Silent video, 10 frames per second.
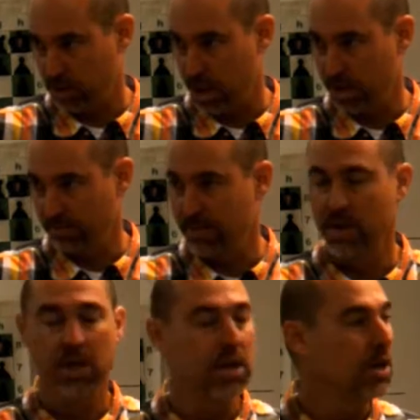Okay?
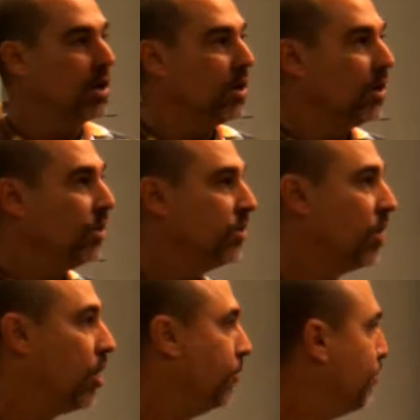
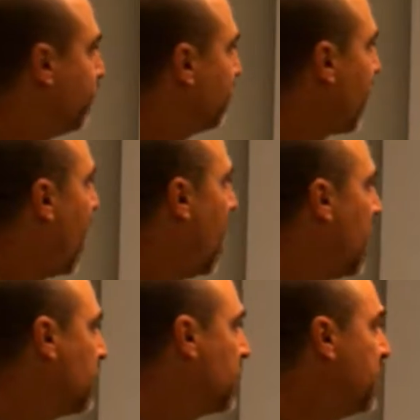So,
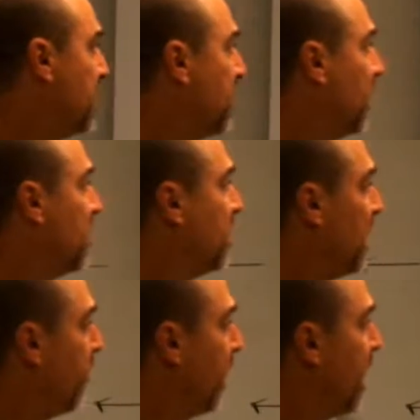statistically
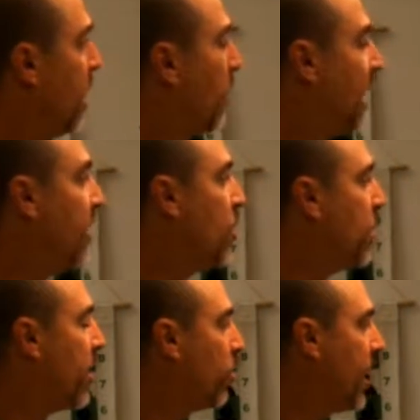significant, I'm going to give you
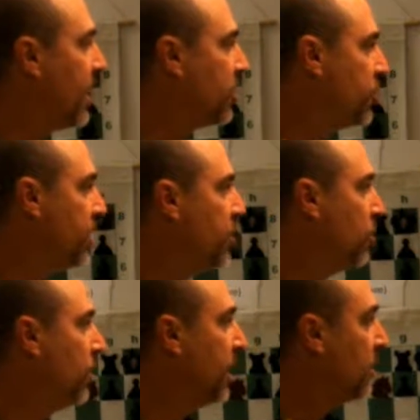another analogy
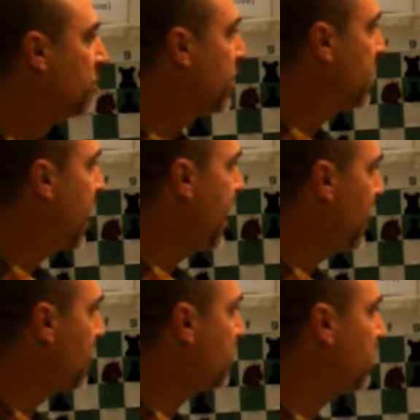to illustrate that
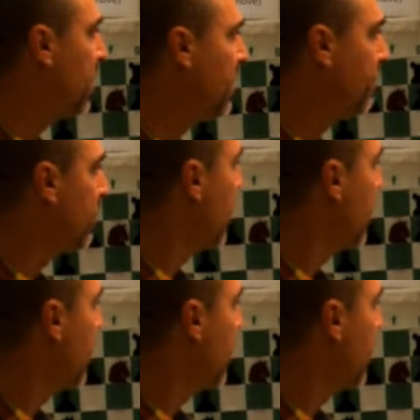in just a minute.